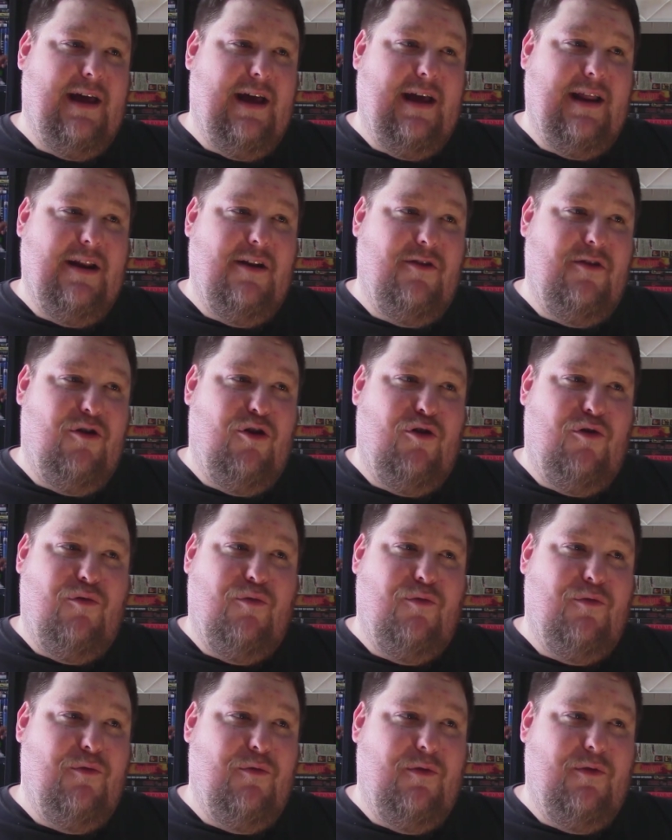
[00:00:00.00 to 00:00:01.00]
don't
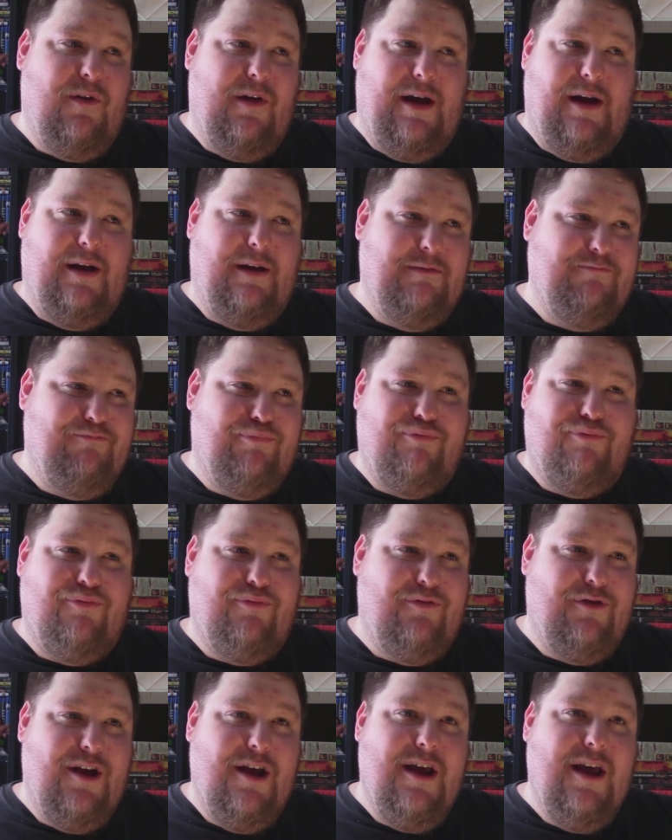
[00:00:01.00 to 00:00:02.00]
know.
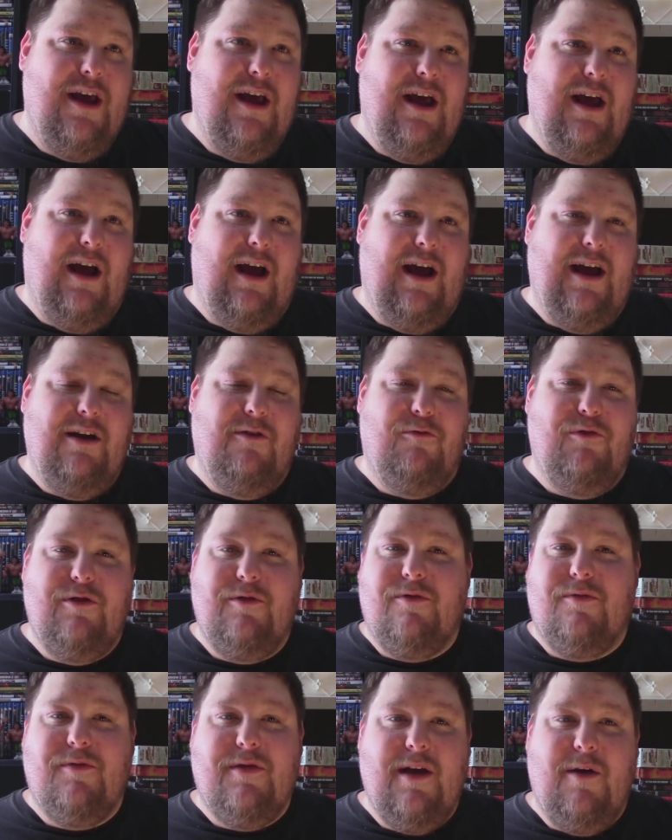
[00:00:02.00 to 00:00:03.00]
I
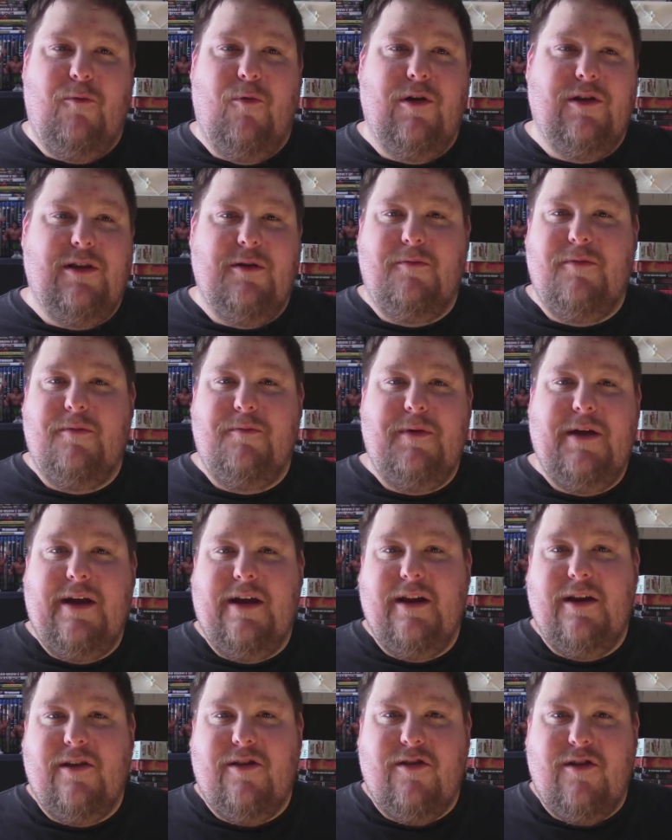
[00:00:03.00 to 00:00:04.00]
want them to
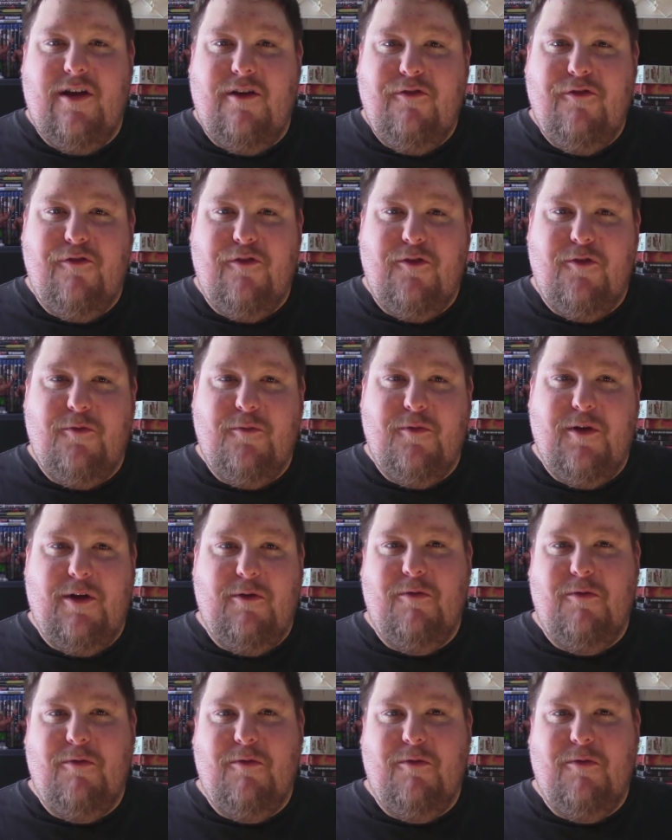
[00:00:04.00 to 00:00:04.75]
be in a snuff film.